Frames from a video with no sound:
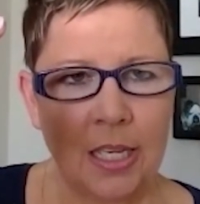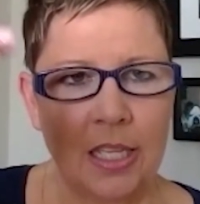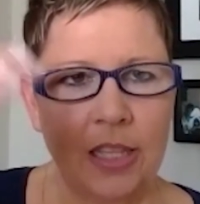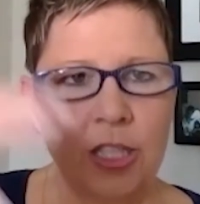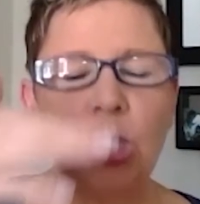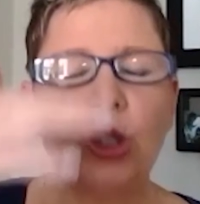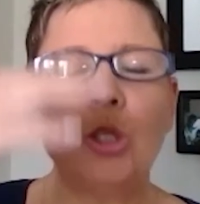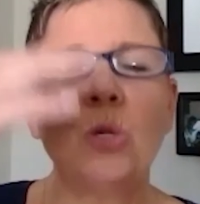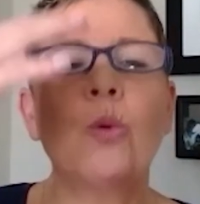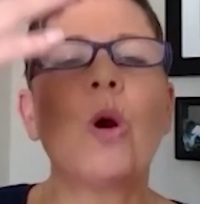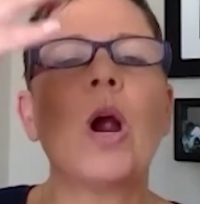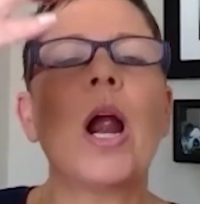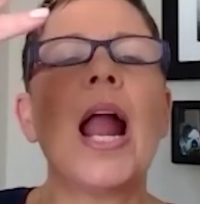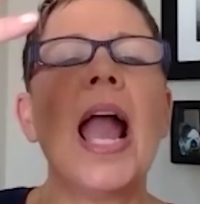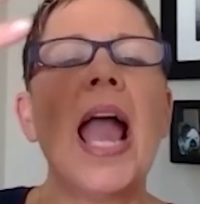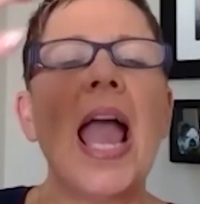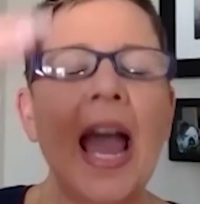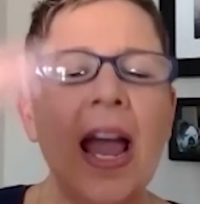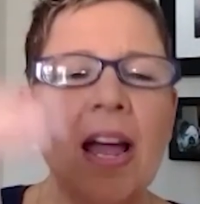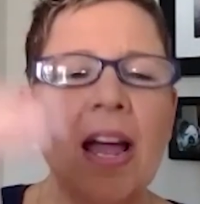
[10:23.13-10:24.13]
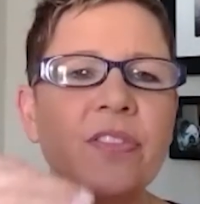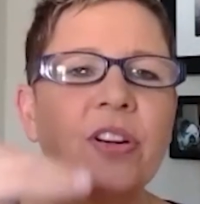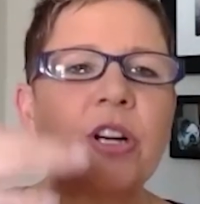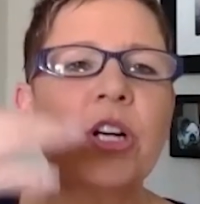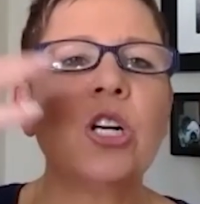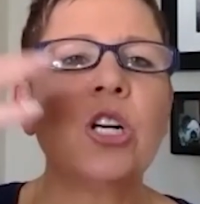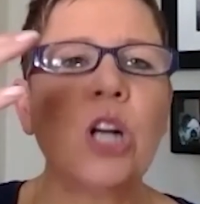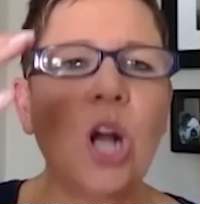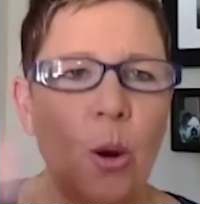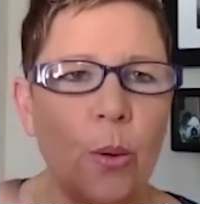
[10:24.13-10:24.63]
that you are ever
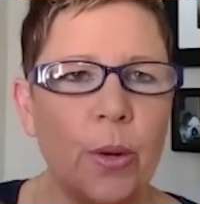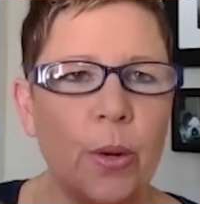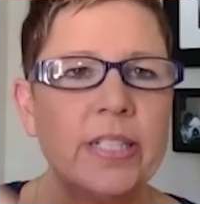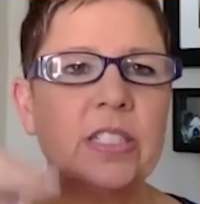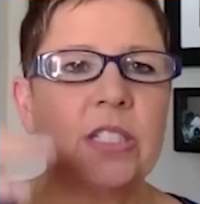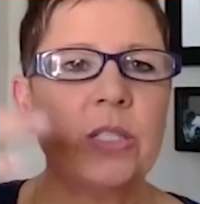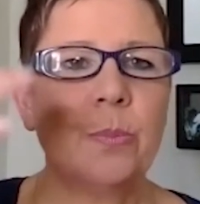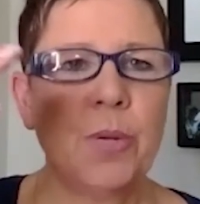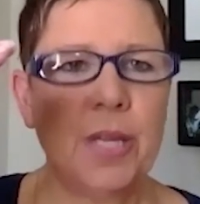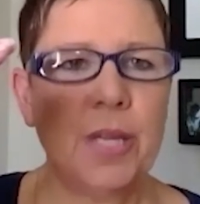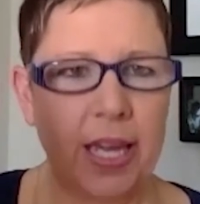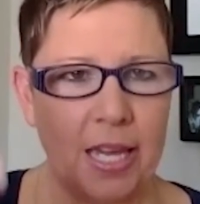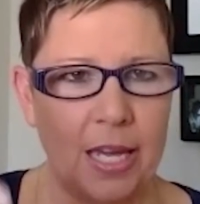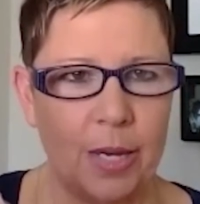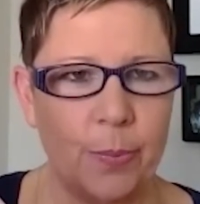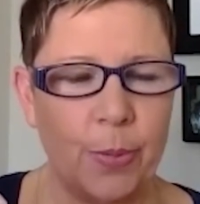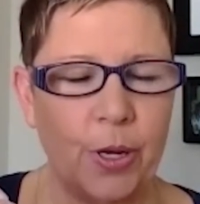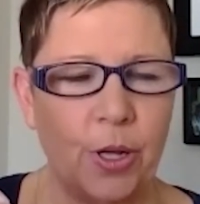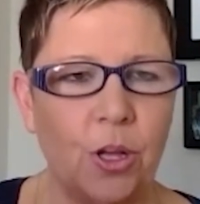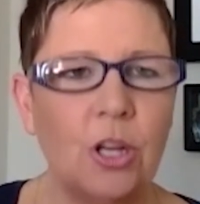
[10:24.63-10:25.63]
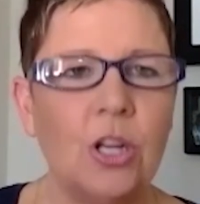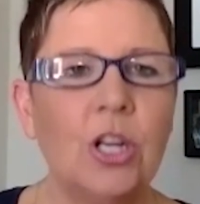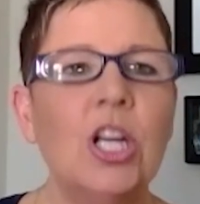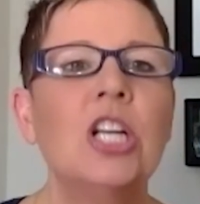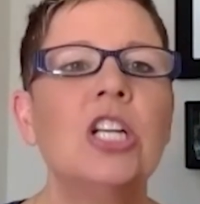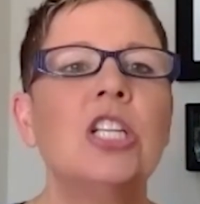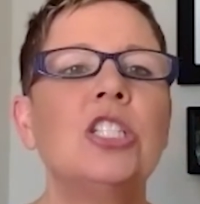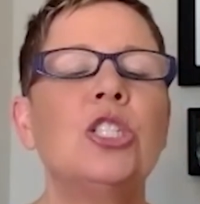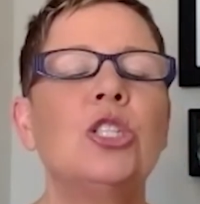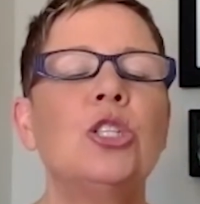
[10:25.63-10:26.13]
going to be able
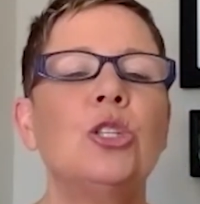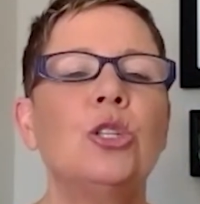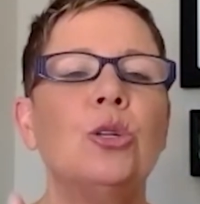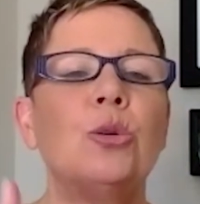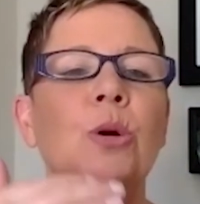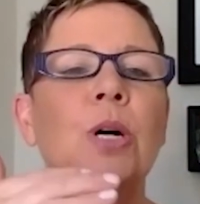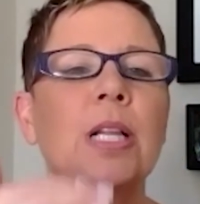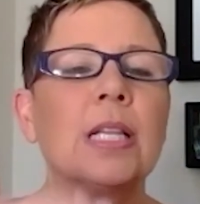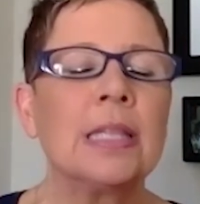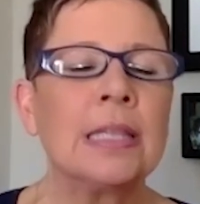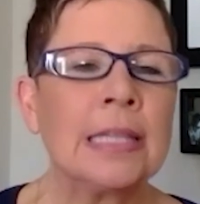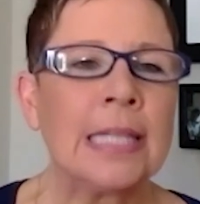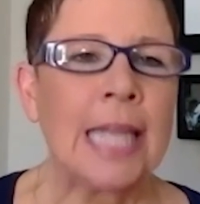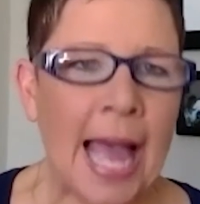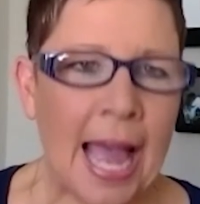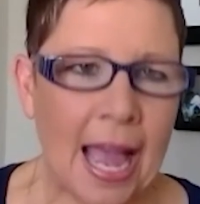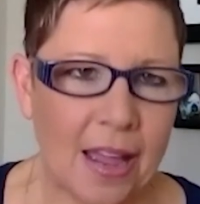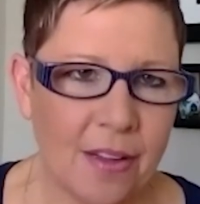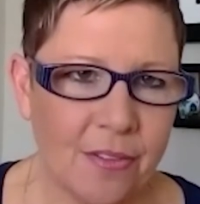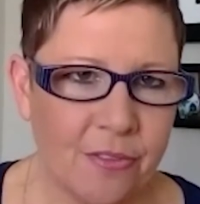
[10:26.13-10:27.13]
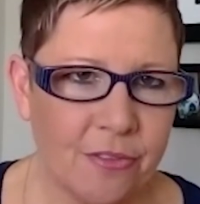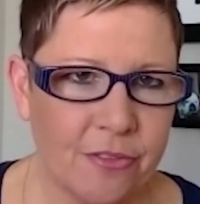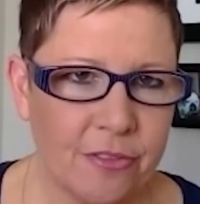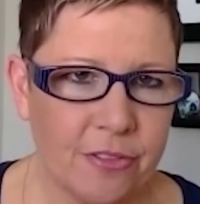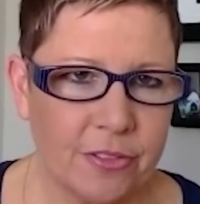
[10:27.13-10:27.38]
to laugh,